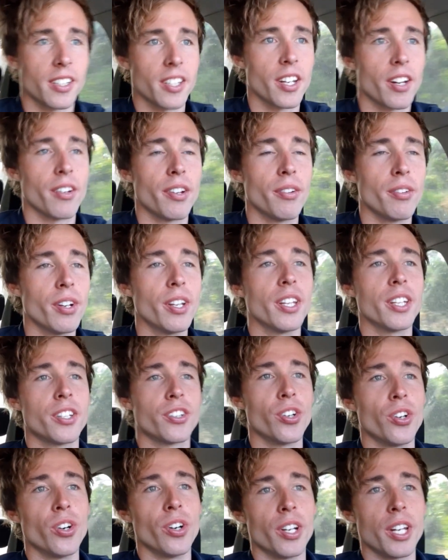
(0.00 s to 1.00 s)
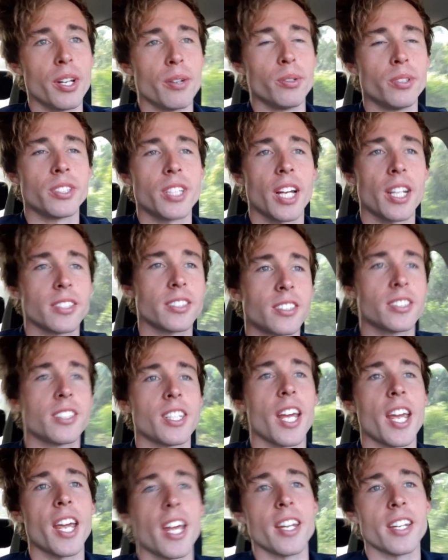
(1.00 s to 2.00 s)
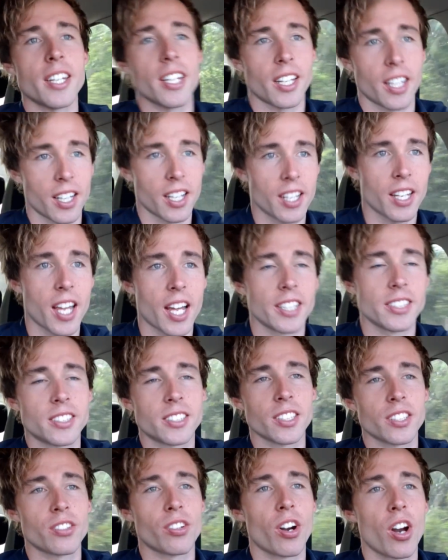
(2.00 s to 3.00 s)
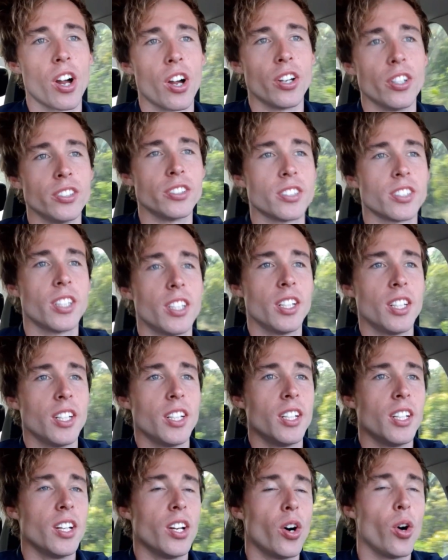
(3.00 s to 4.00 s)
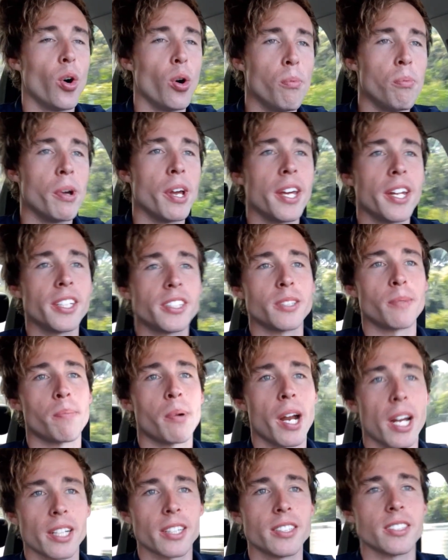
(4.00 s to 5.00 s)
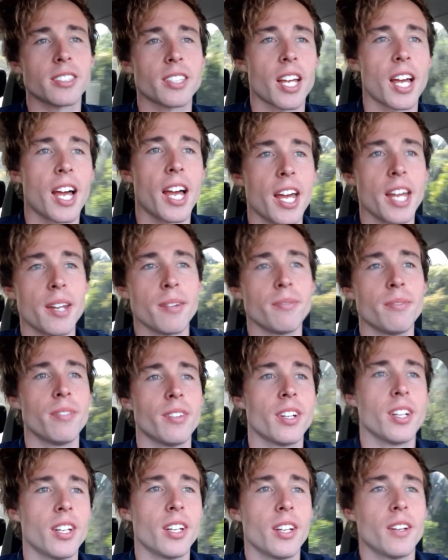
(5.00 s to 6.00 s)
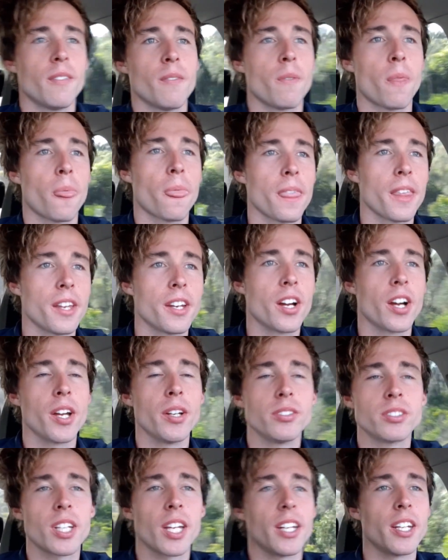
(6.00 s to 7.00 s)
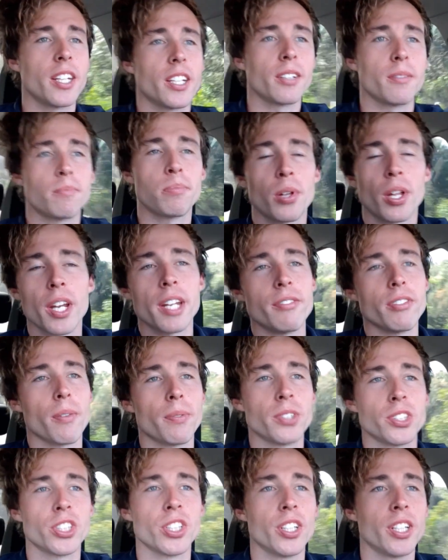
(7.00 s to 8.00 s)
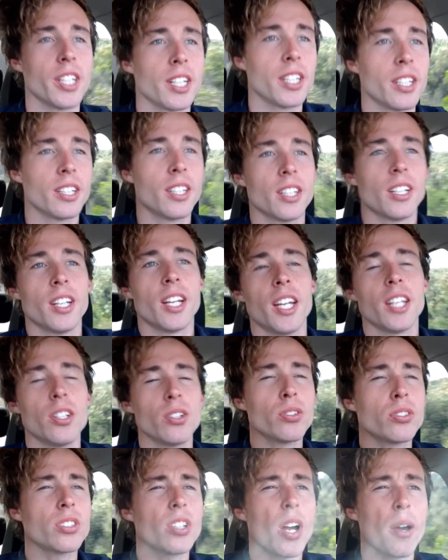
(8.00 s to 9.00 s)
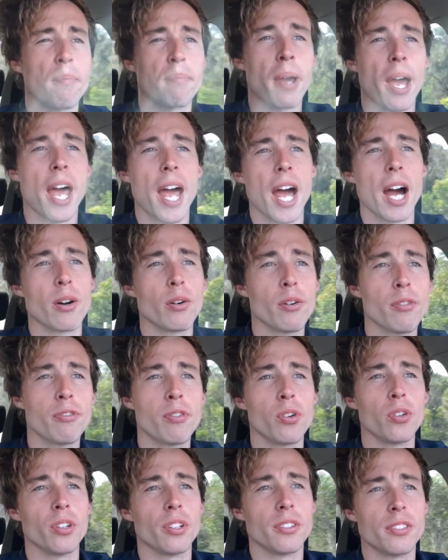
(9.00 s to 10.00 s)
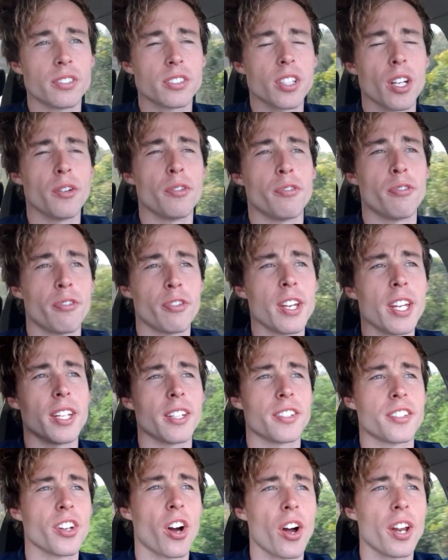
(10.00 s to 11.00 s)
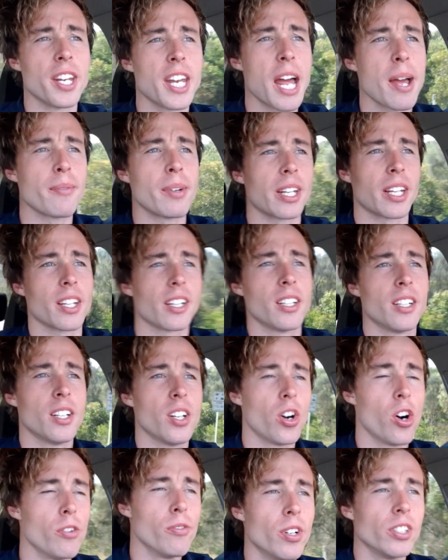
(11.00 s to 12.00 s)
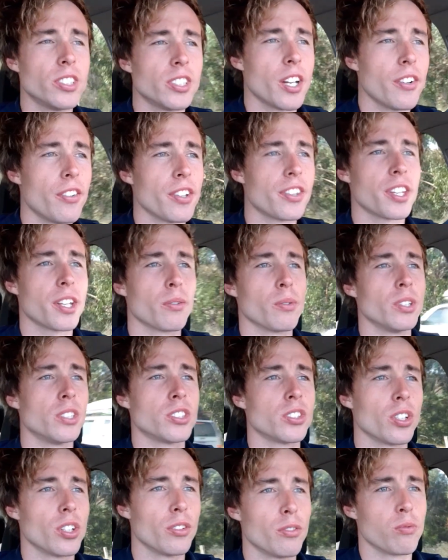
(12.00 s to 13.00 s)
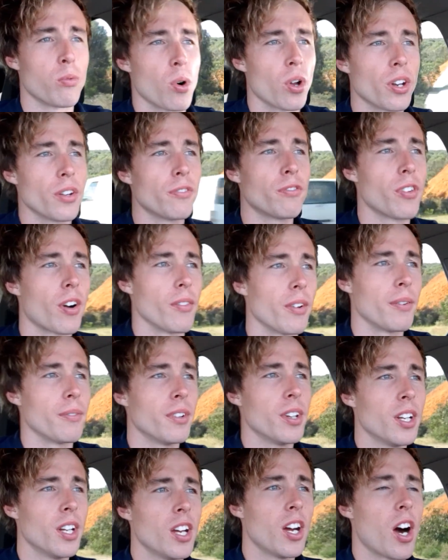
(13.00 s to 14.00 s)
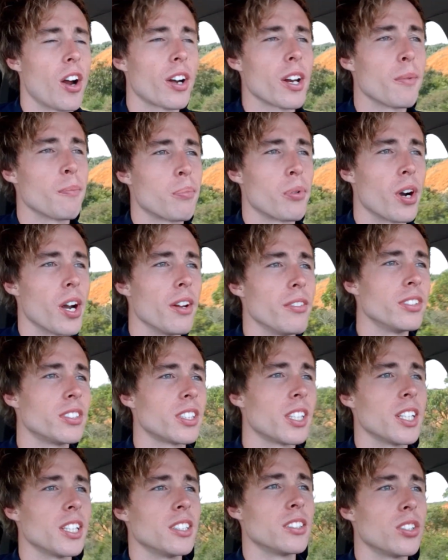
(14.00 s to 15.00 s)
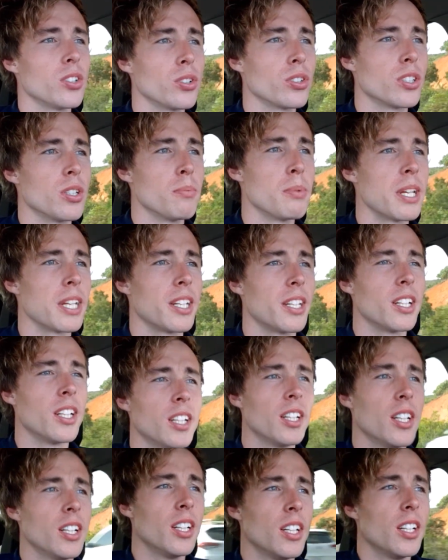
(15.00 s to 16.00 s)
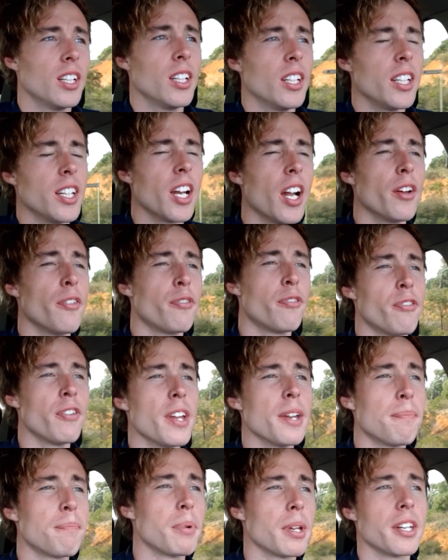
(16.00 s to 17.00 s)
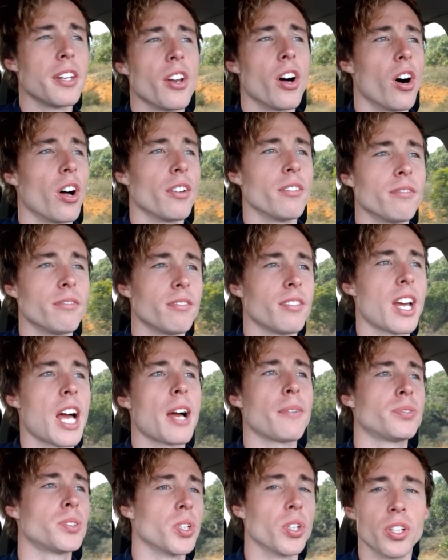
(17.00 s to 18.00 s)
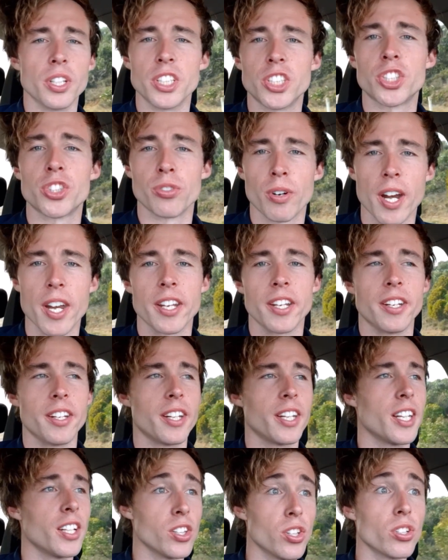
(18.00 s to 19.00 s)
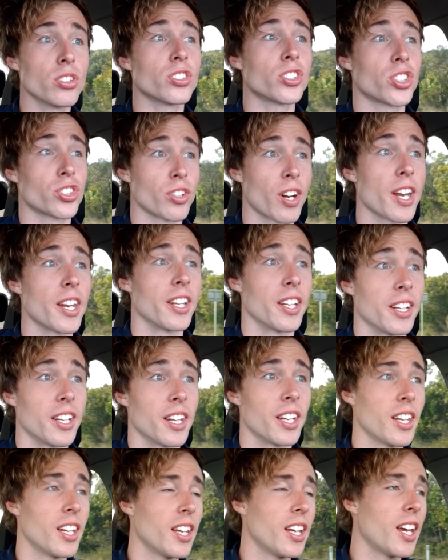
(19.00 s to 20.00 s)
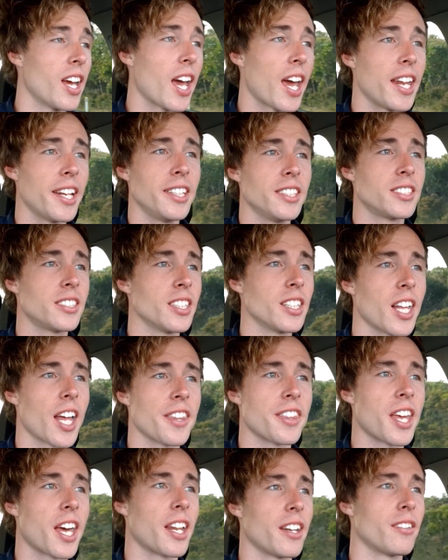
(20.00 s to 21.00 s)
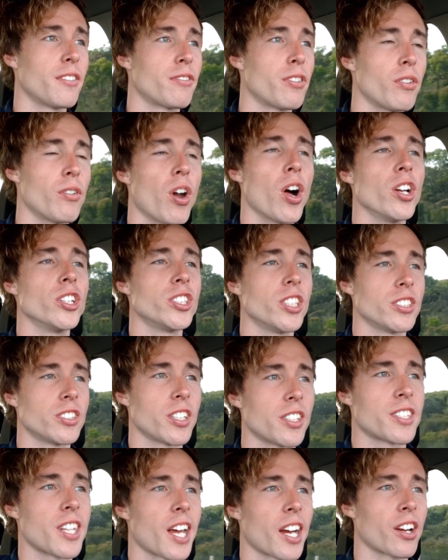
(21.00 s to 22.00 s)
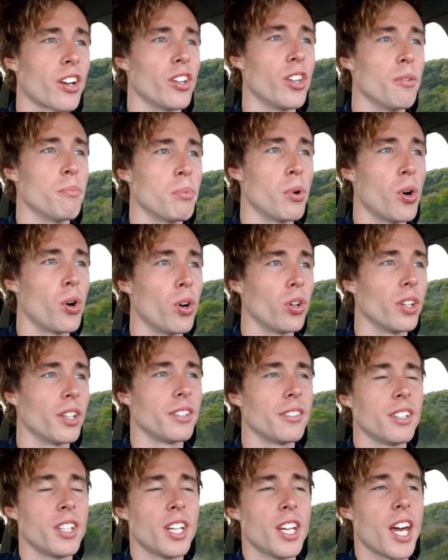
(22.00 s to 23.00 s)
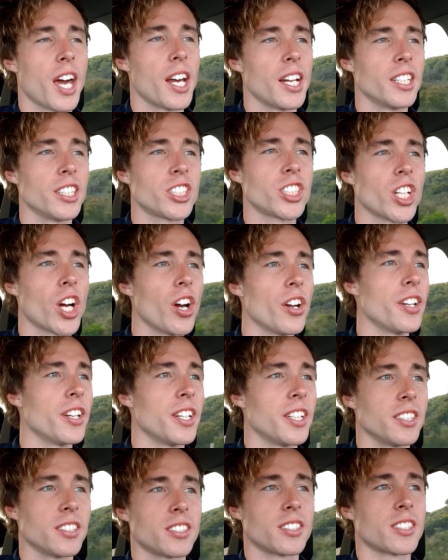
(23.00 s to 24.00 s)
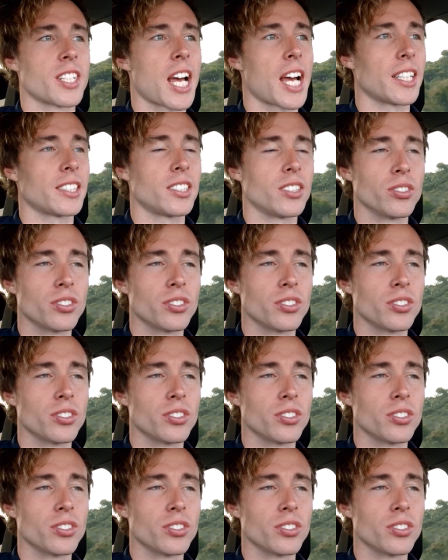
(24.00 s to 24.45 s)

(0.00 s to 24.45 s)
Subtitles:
You know, he really could. He was outstanding against the Crows, albeit it's a practice game. You know, he was getting plenty of opportunity. He looked so powerful and so fit, dynamic. Almost everything we'd sort of wanted from him. I reckon previously he's looked a bit, you know, fit but not absolutely shredded. He looked shredded, and he still had that ferocious attack on the ball, and it showed in his stats.